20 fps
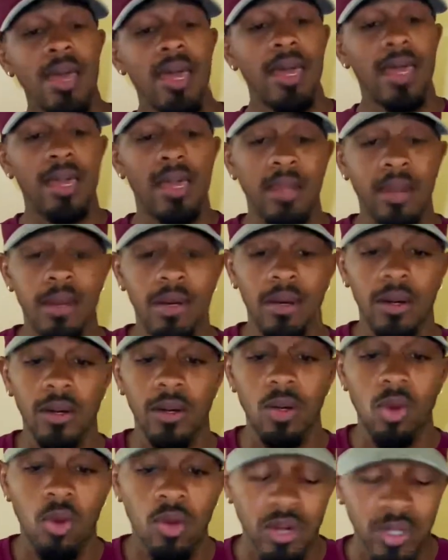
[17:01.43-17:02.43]
And
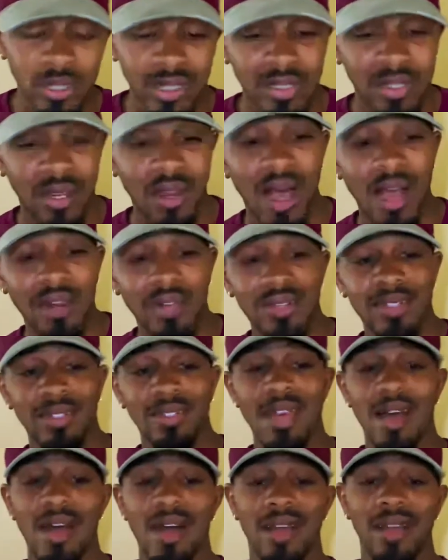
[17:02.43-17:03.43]
of course, it's a lot of these
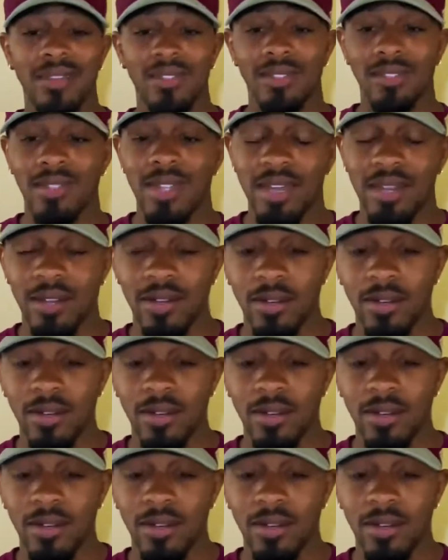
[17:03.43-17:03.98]
guys that